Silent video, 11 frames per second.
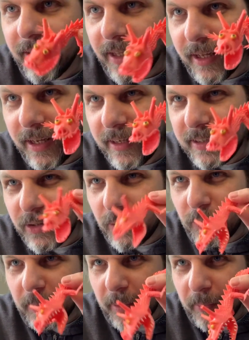I
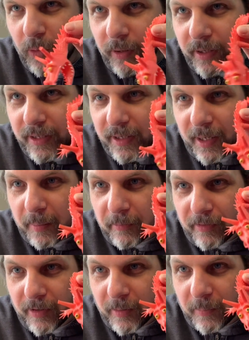don't remember where he came
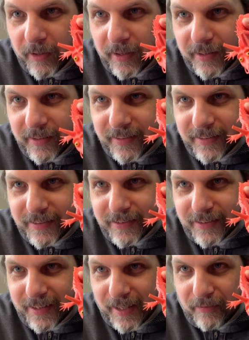from, but
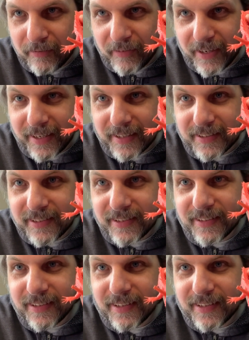just look at that face.